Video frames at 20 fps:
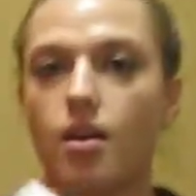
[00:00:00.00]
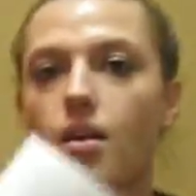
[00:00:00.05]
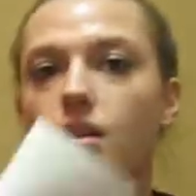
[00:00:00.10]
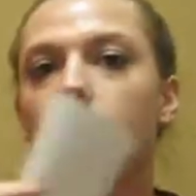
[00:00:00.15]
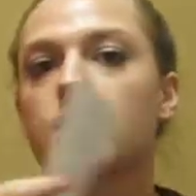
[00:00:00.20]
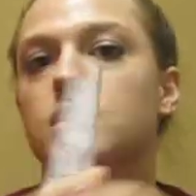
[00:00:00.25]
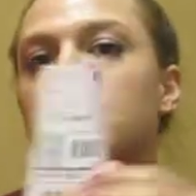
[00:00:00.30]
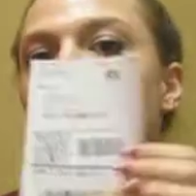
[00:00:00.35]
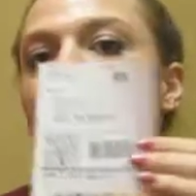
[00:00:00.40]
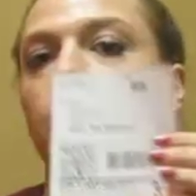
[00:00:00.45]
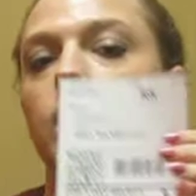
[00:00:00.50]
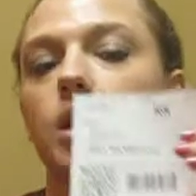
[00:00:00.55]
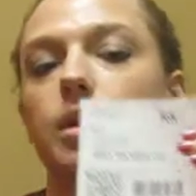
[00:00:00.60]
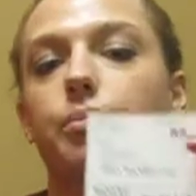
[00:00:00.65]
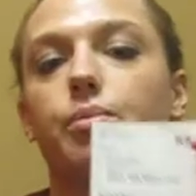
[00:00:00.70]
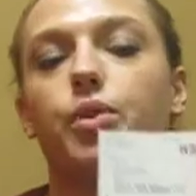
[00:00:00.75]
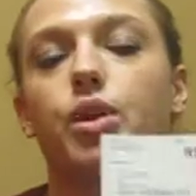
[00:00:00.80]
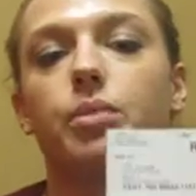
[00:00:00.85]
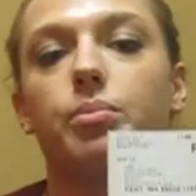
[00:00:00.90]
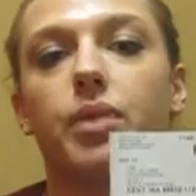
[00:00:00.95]
It's already
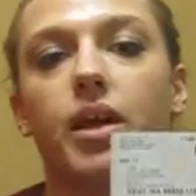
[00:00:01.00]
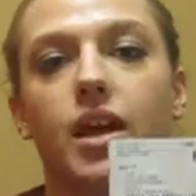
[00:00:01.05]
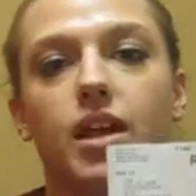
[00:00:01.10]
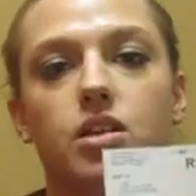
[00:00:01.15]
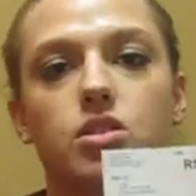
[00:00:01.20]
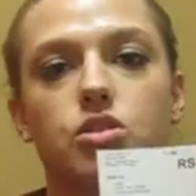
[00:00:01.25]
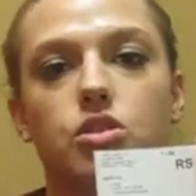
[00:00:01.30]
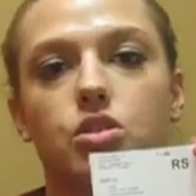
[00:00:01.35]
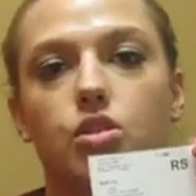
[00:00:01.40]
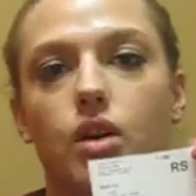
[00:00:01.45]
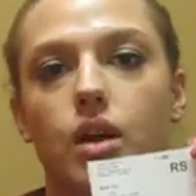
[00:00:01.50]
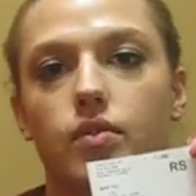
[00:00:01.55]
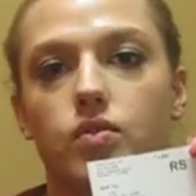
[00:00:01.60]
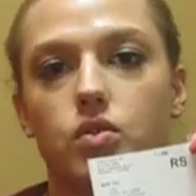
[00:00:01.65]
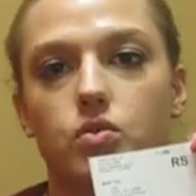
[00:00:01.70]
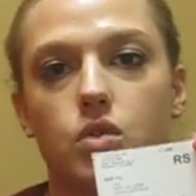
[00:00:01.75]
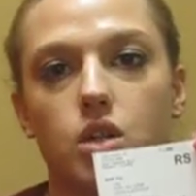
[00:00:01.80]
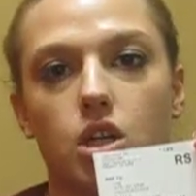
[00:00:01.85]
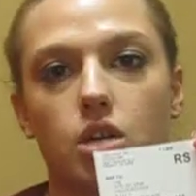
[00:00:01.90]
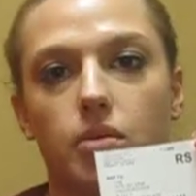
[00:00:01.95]
prepaid, so you don't have to
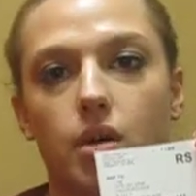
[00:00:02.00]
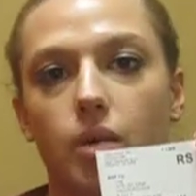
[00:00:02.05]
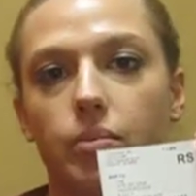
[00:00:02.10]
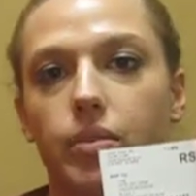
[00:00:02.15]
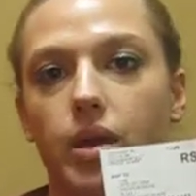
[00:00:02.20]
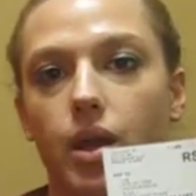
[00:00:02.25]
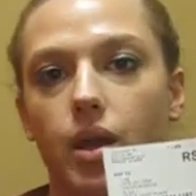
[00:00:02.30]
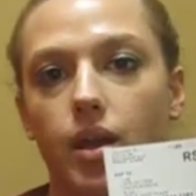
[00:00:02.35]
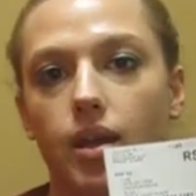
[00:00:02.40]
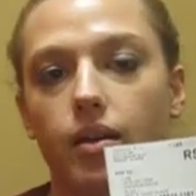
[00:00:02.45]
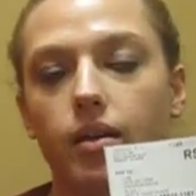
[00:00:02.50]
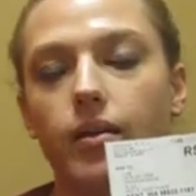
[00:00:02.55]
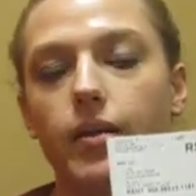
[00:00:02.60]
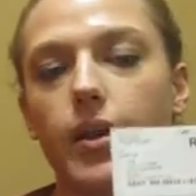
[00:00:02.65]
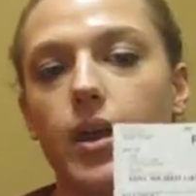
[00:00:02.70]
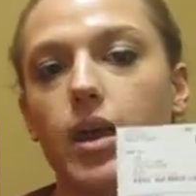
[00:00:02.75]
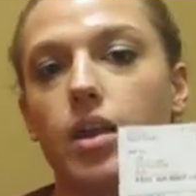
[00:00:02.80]
worry about paying.